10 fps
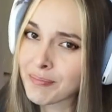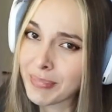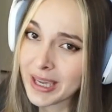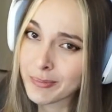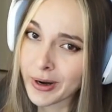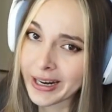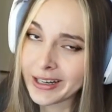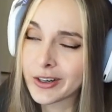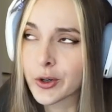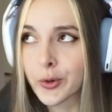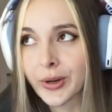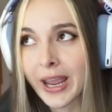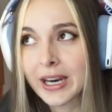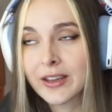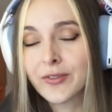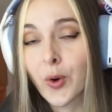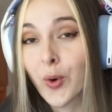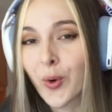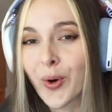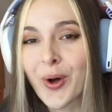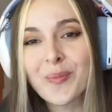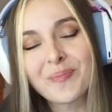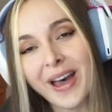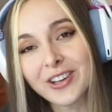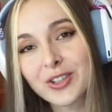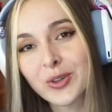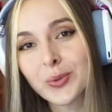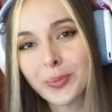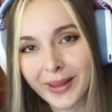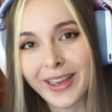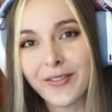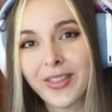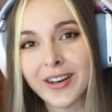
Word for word: big brain, creative, or magical play of the